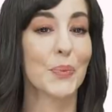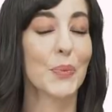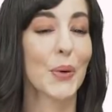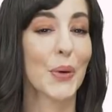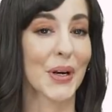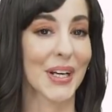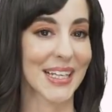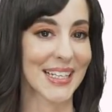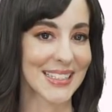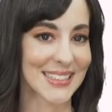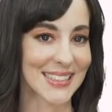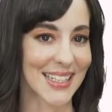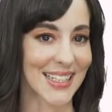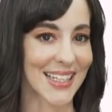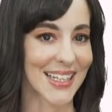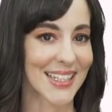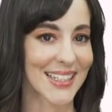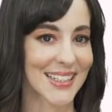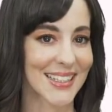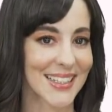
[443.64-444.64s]
more
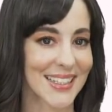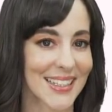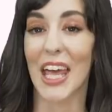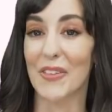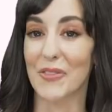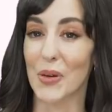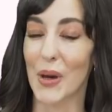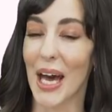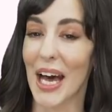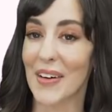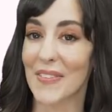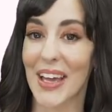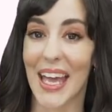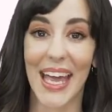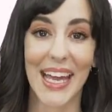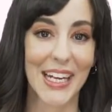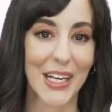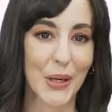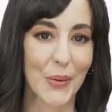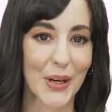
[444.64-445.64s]
easily. If you have
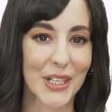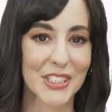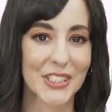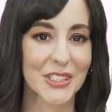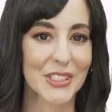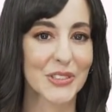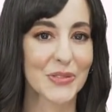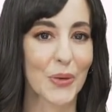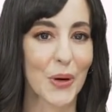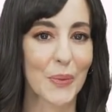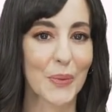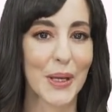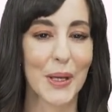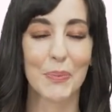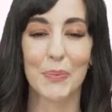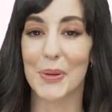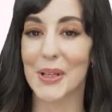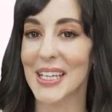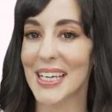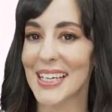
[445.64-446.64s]
any questions for me,
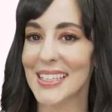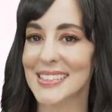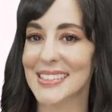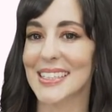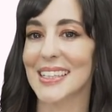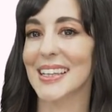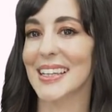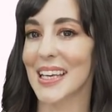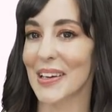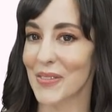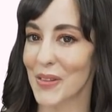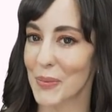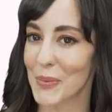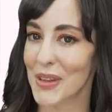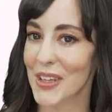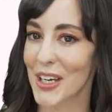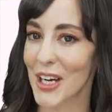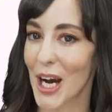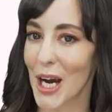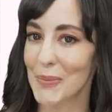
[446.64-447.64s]
please leave them in
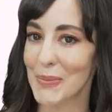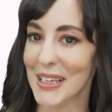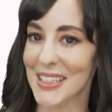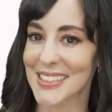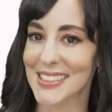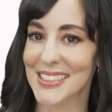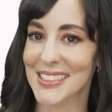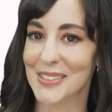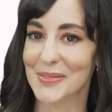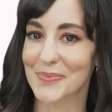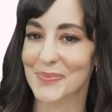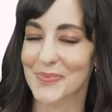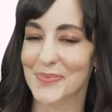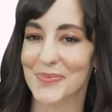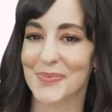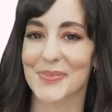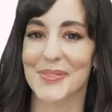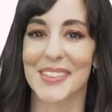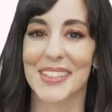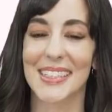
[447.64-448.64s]
the comments.
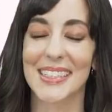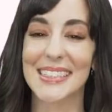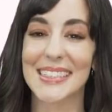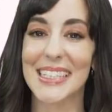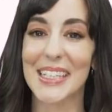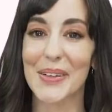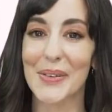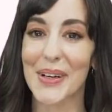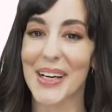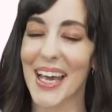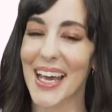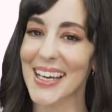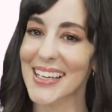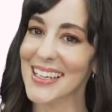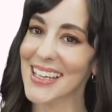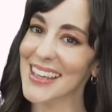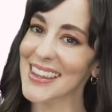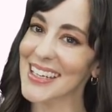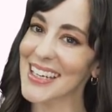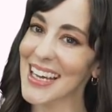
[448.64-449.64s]
See you again
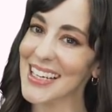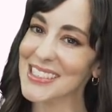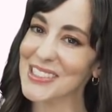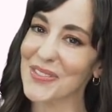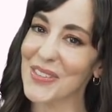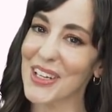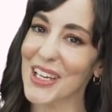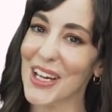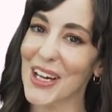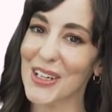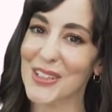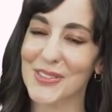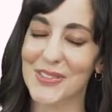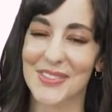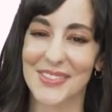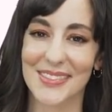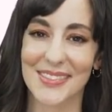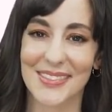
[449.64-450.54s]
in the next video.